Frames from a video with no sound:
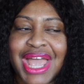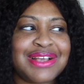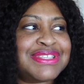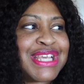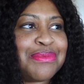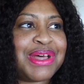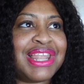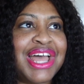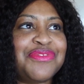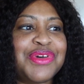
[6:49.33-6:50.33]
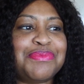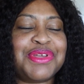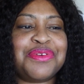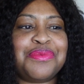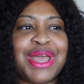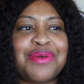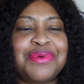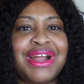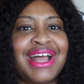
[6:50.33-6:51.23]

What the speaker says: I've set my life up in a way where